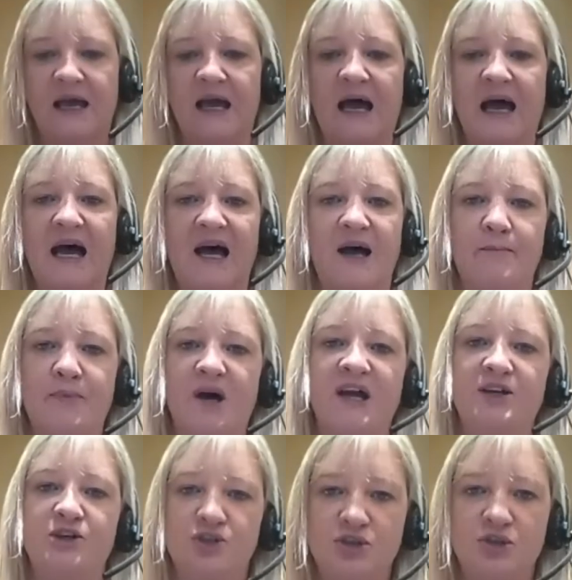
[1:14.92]
by
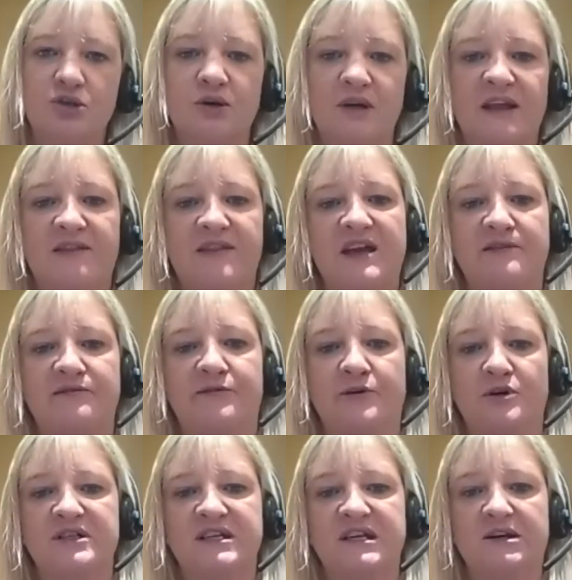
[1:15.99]
ensuring that
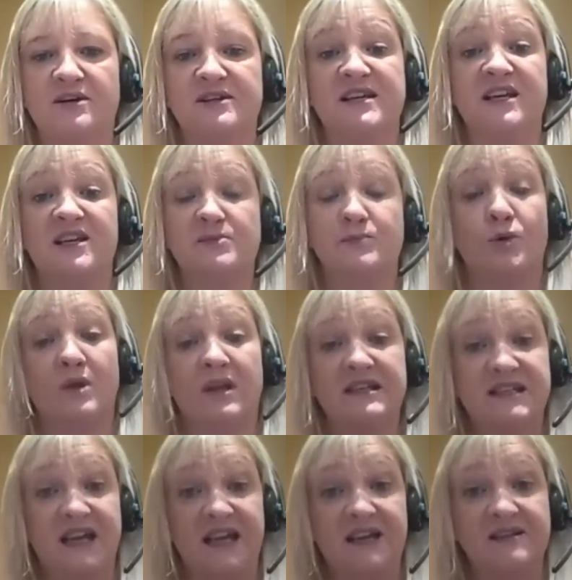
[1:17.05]
Fonterra's export
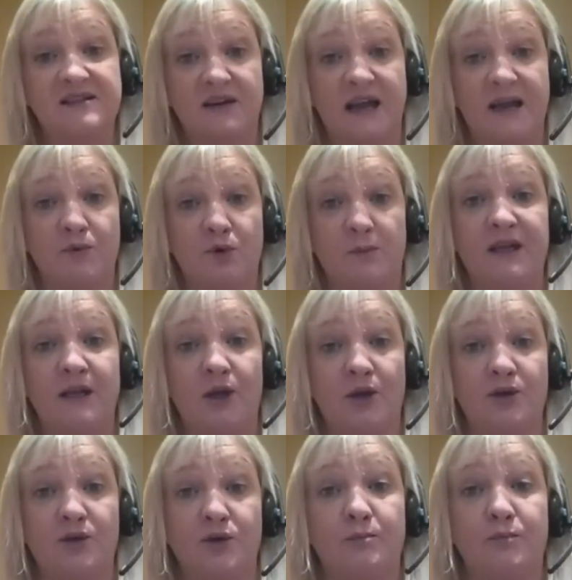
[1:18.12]
containers are able to be
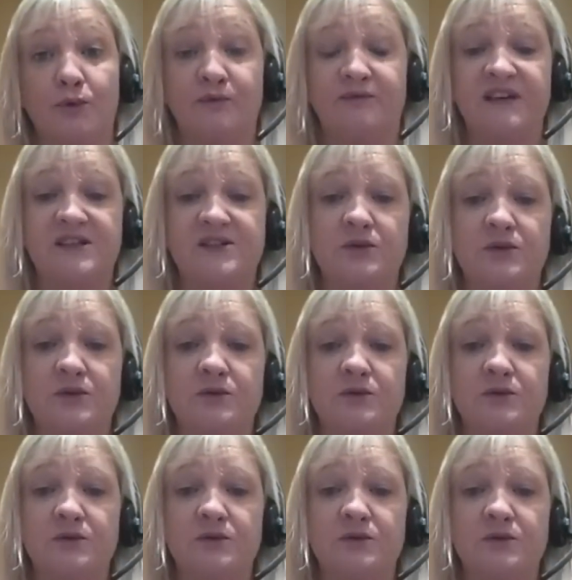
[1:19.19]
loaded on board
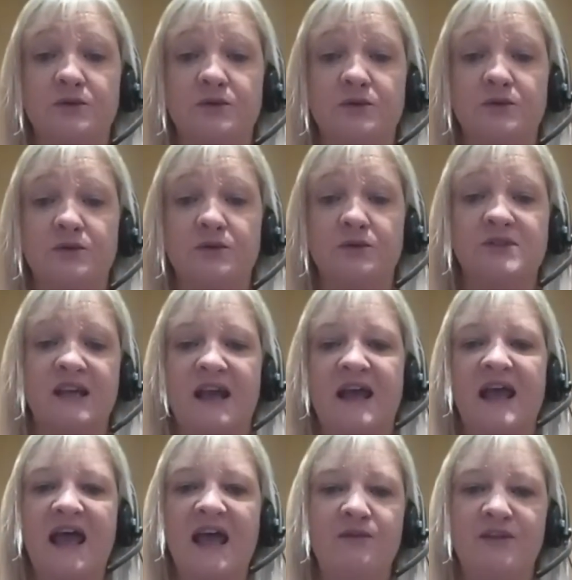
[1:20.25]
vessels and
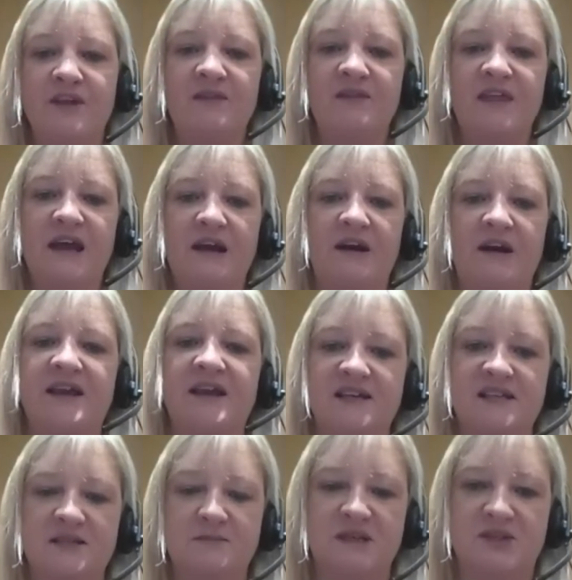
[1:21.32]
then that our customers are able
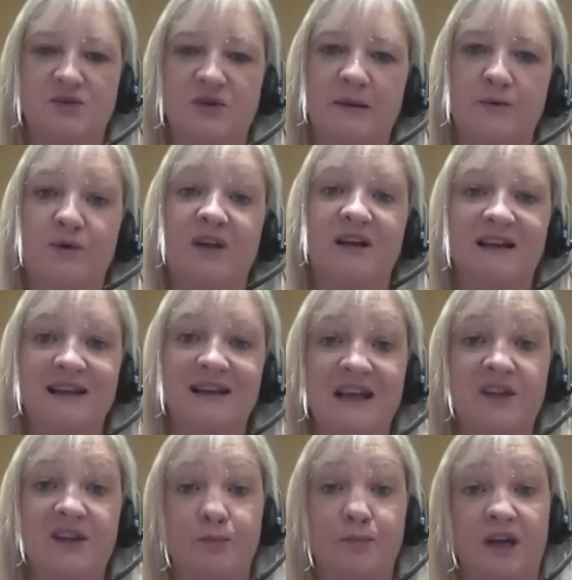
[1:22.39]
to clear the product on
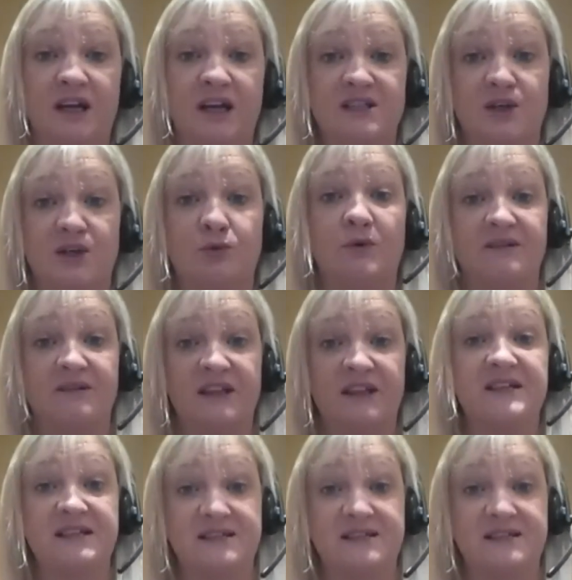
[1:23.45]
arrival at destination.